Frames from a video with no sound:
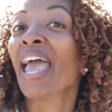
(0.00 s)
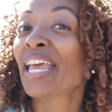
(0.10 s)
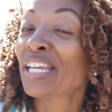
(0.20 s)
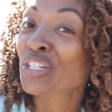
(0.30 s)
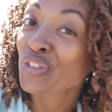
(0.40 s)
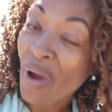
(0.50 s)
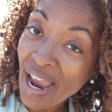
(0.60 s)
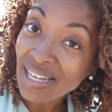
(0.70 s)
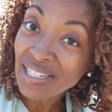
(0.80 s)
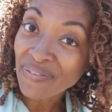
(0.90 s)
And in
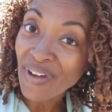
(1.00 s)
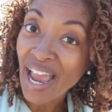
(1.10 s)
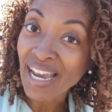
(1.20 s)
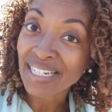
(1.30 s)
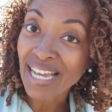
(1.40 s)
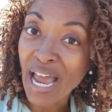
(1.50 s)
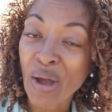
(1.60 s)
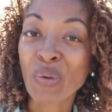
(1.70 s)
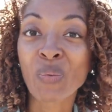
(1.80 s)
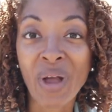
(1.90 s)
trying to find
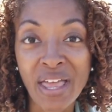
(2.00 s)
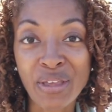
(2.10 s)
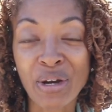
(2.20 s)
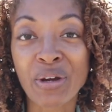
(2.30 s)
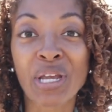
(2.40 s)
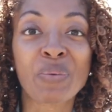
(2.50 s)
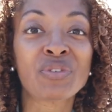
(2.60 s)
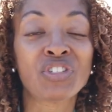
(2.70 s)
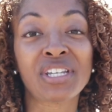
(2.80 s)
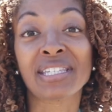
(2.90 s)
out whether it
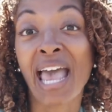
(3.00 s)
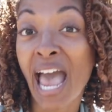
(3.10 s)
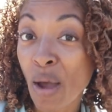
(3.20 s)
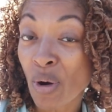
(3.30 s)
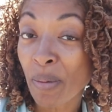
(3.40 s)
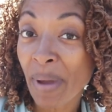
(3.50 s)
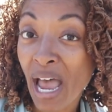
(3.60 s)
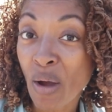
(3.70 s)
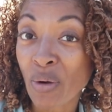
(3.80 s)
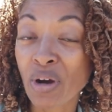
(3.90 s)
was just our
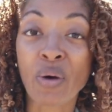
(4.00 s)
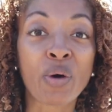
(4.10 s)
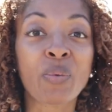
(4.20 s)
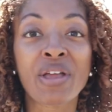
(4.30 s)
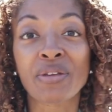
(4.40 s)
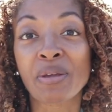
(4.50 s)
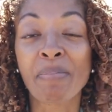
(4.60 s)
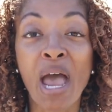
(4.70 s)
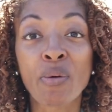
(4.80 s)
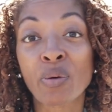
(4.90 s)
power or whether the
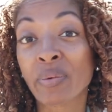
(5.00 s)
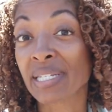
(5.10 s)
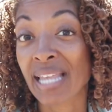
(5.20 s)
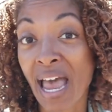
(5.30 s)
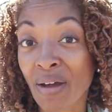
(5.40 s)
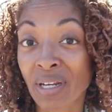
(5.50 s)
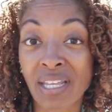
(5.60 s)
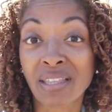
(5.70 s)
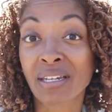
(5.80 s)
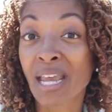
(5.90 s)
power was out
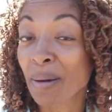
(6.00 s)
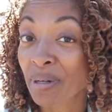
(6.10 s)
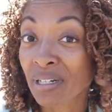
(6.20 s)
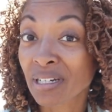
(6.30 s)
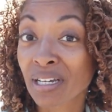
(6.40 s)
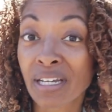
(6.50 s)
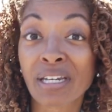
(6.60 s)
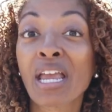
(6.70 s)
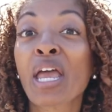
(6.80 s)
in the neighborhood,